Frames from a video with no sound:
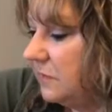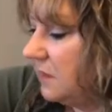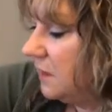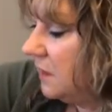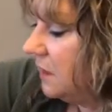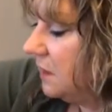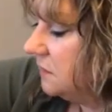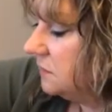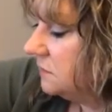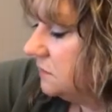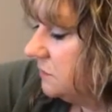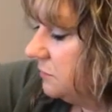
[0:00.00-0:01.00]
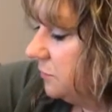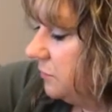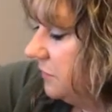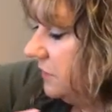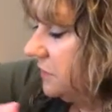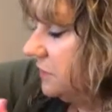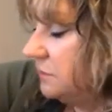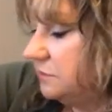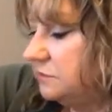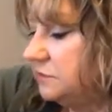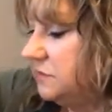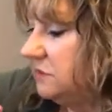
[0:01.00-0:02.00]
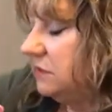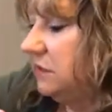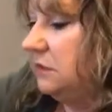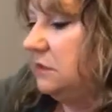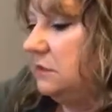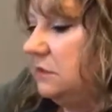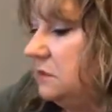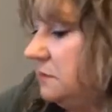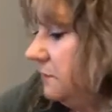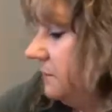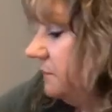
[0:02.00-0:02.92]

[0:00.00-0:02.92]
So we'll put those in.